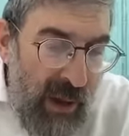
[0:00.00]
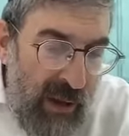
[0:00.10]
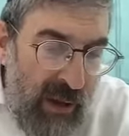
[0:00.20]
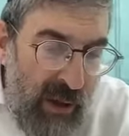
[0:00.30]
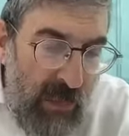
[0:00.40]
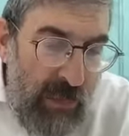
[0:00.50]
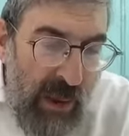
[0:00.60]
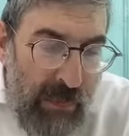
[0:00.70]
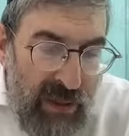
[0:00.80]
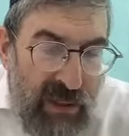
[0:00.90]
addition, you'll
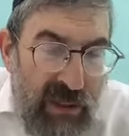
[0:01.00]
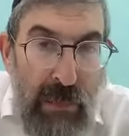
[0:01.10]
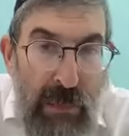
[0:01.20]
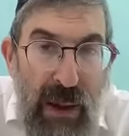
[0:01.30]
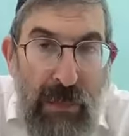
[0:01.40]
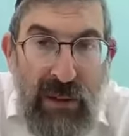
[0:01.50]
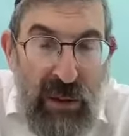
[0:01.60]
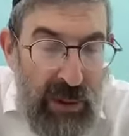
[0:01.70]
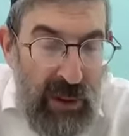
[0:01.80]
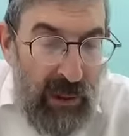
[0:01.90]
be able to go ahead and
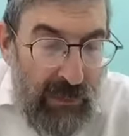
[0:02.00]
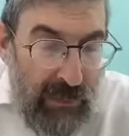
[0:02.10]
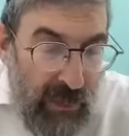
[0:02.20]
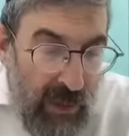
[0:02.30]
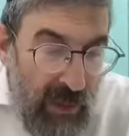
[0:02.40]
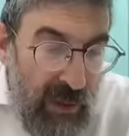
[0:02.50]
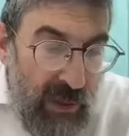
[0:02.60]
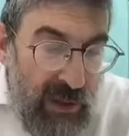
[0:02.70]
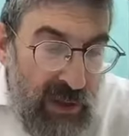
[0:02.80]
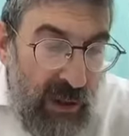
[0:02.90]
cut peppers in a
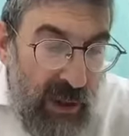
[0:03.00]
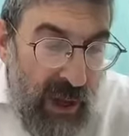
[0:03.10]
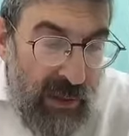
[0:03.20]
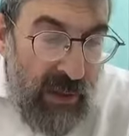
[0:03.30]
pepper mill.